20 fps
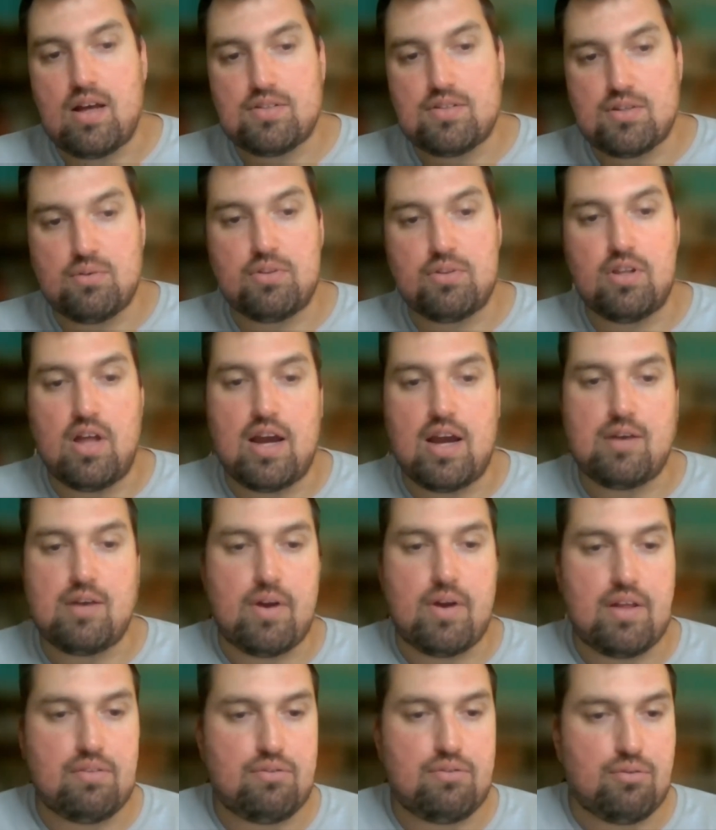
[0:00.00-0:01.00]
So the line
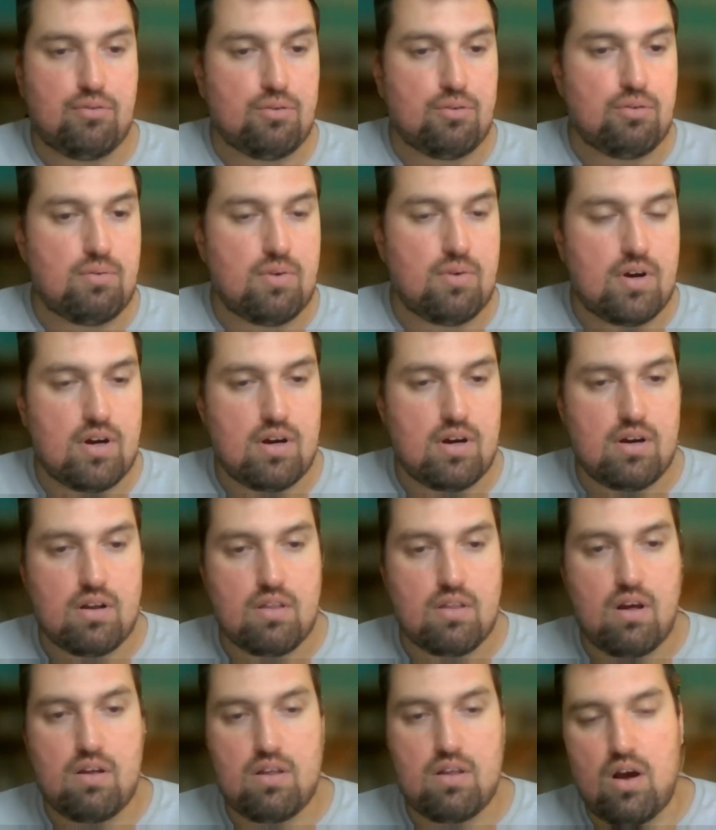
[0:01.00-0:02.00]
ran through
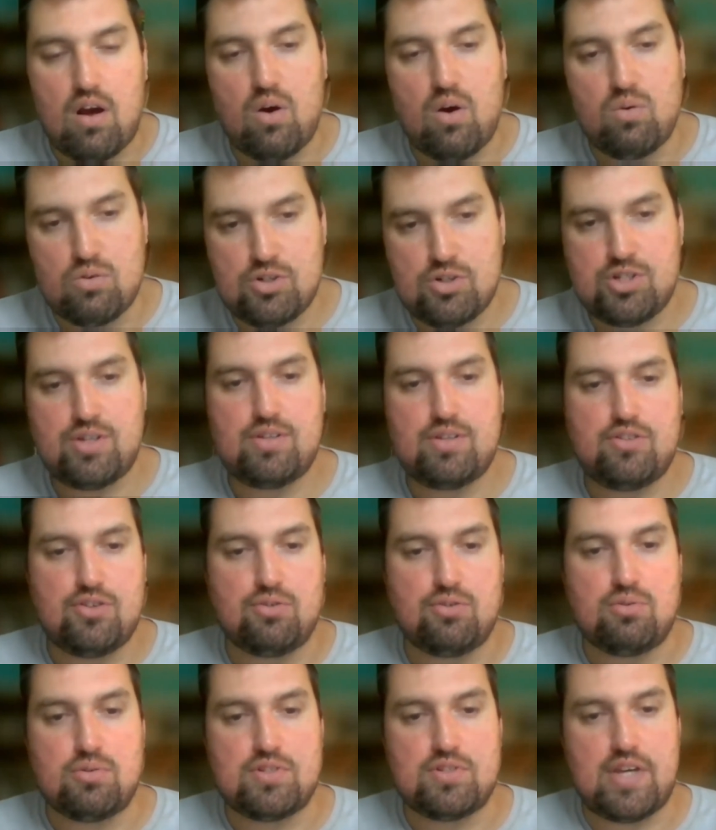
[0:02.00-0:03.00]
Hooge
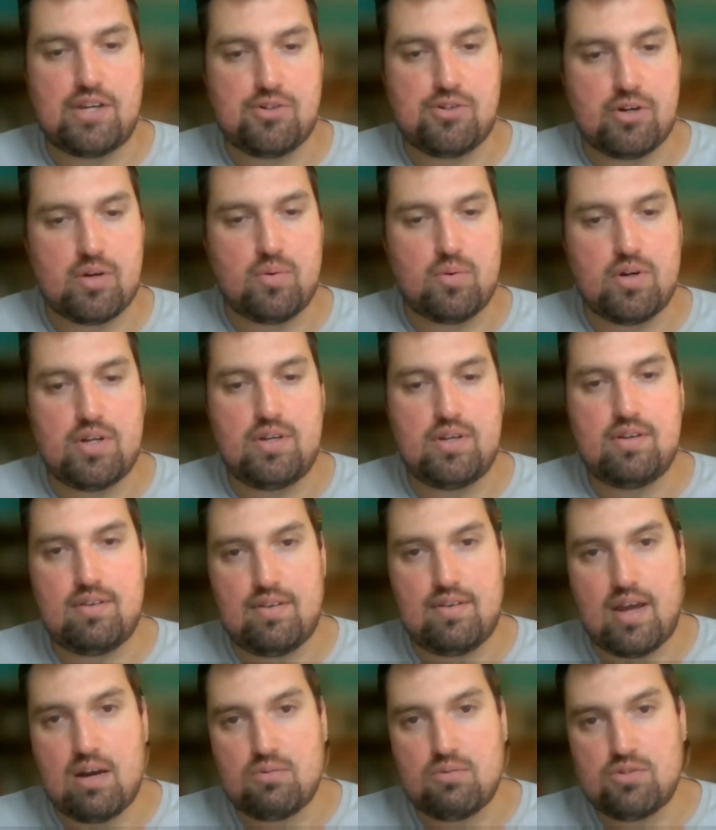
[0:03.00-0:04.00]
to Sanctuary Wood
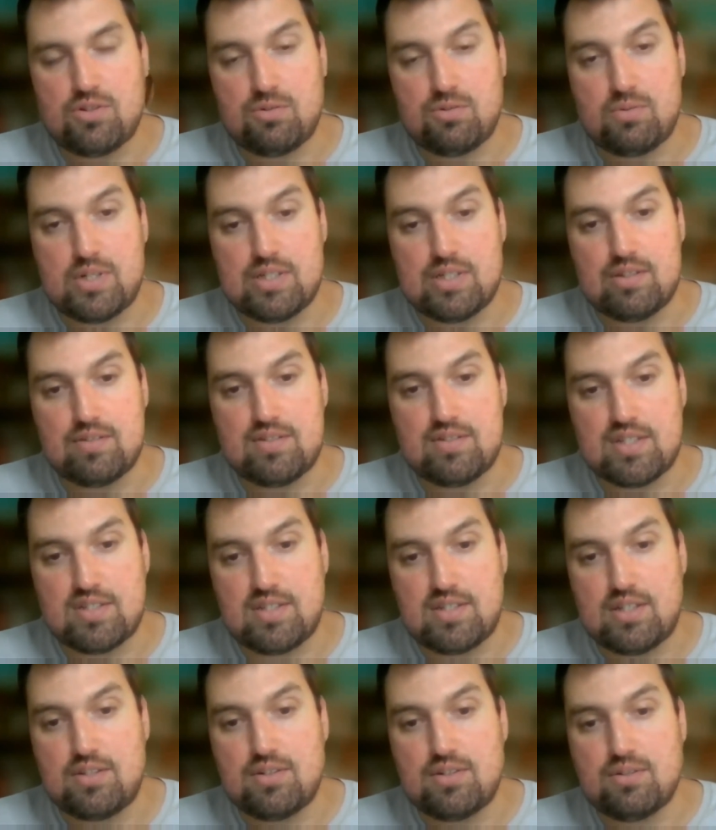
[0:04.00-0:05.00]
down to Hill
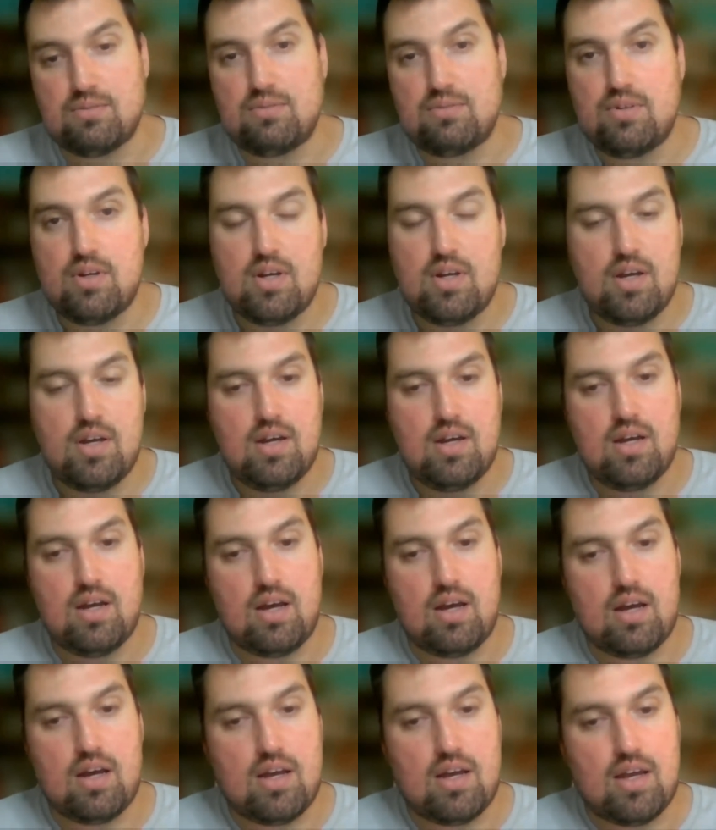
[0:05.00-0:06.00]
62,
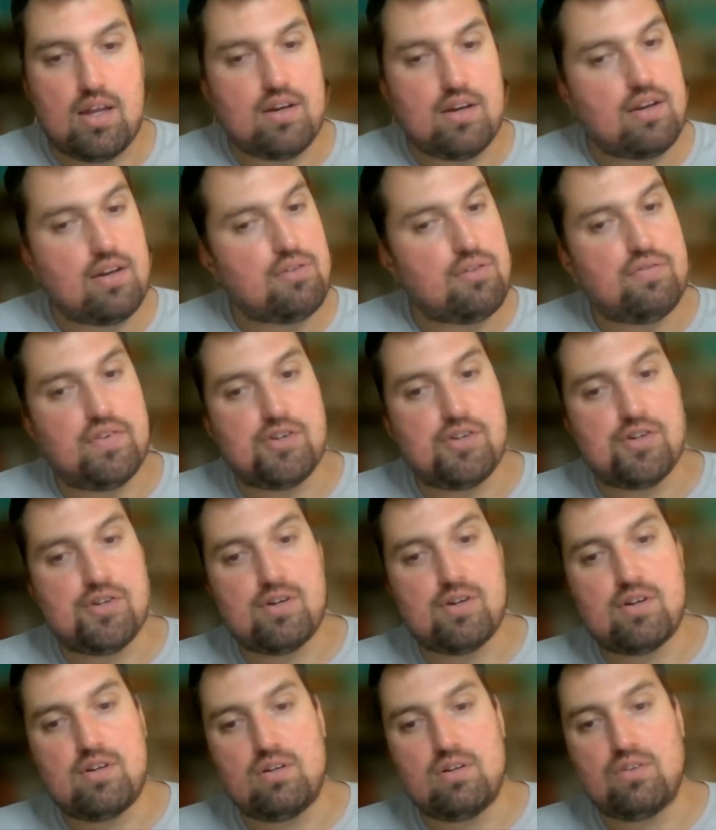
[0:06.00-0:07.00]
and another
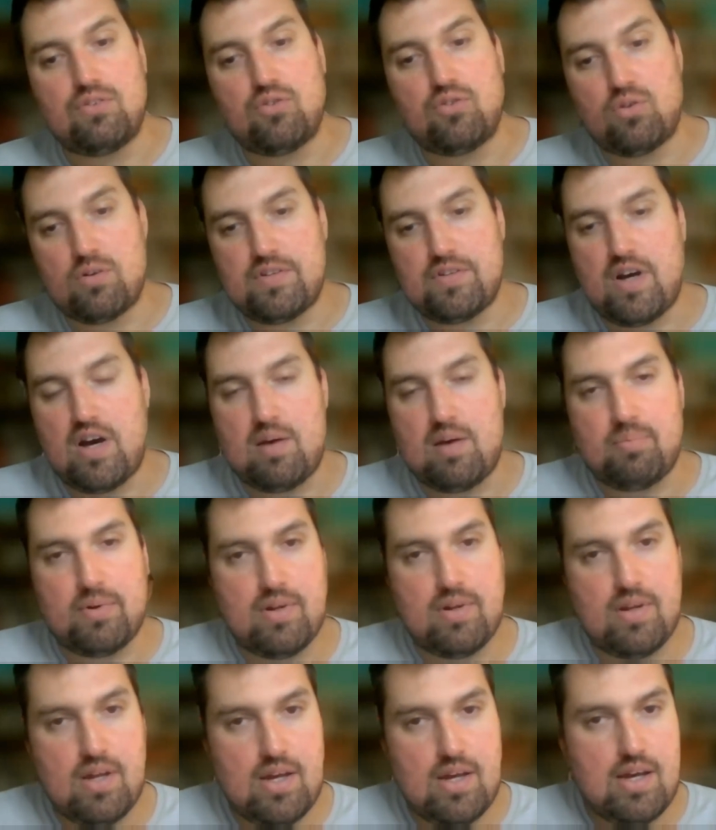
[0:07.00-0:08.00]
feature called Tortop,
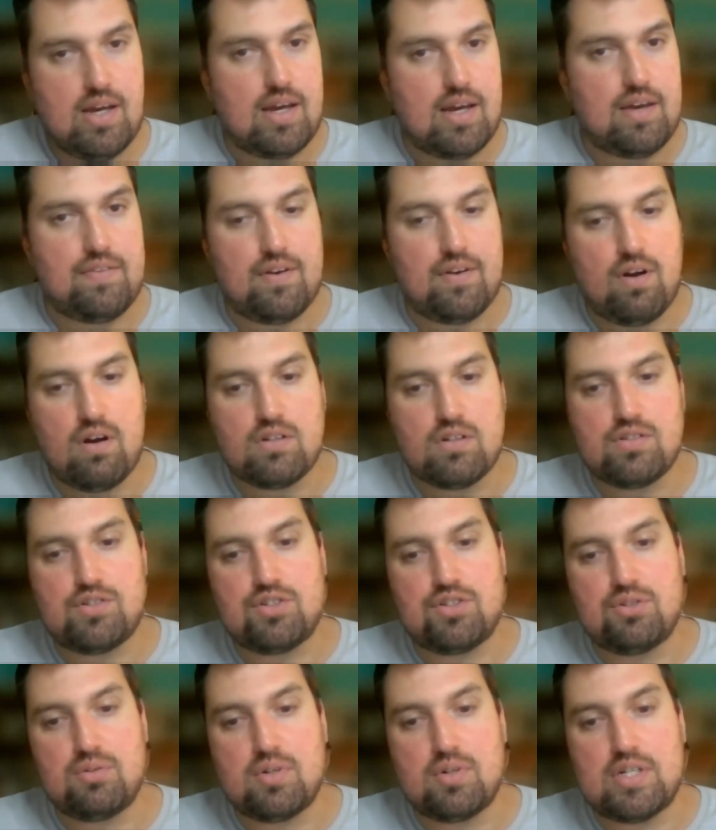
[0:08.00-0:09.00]
and then on
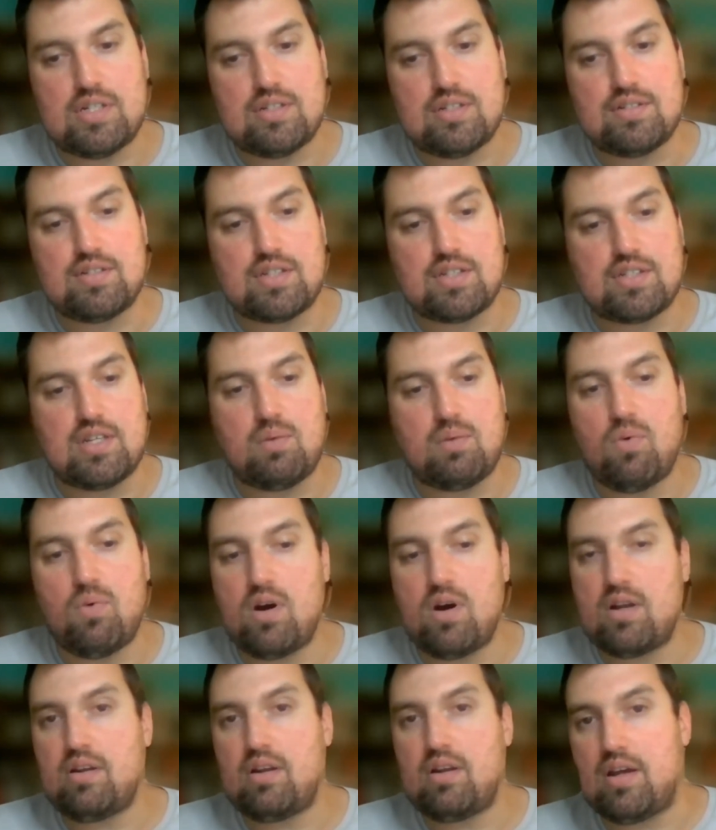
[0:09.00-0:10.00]
to Hill
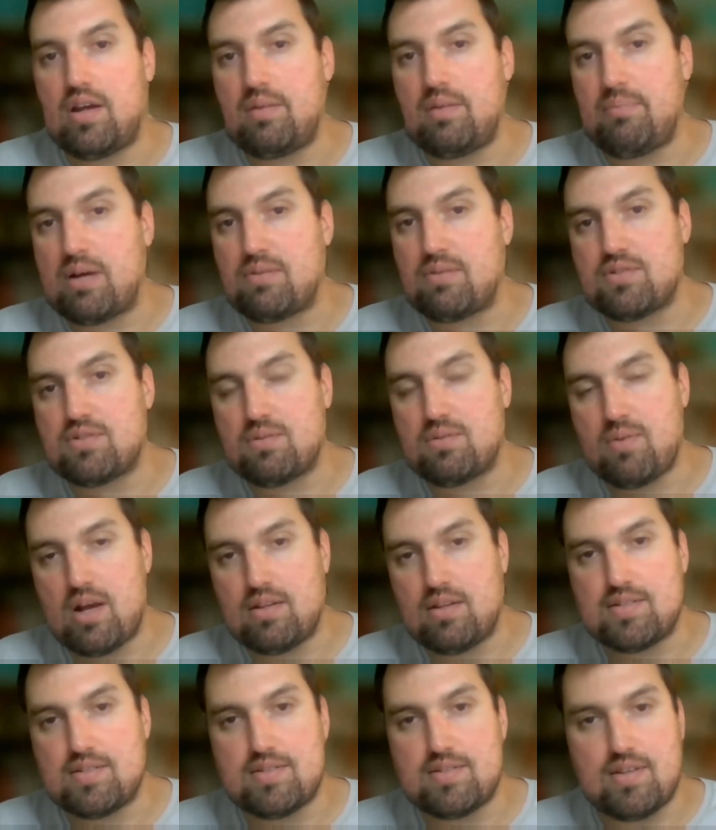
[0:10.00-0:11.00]
61 and Mount
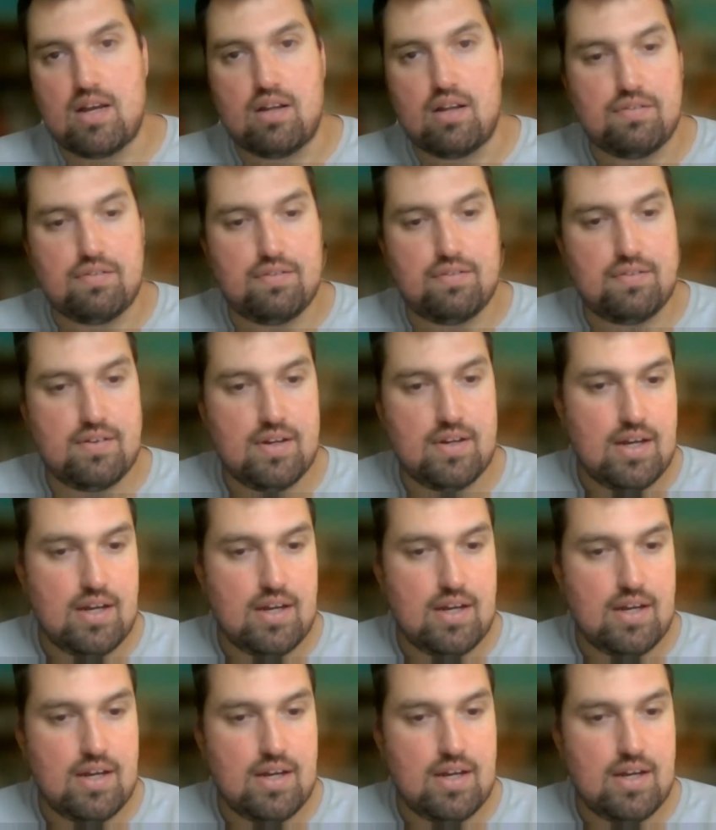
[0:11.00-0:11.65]
Sorrel itself.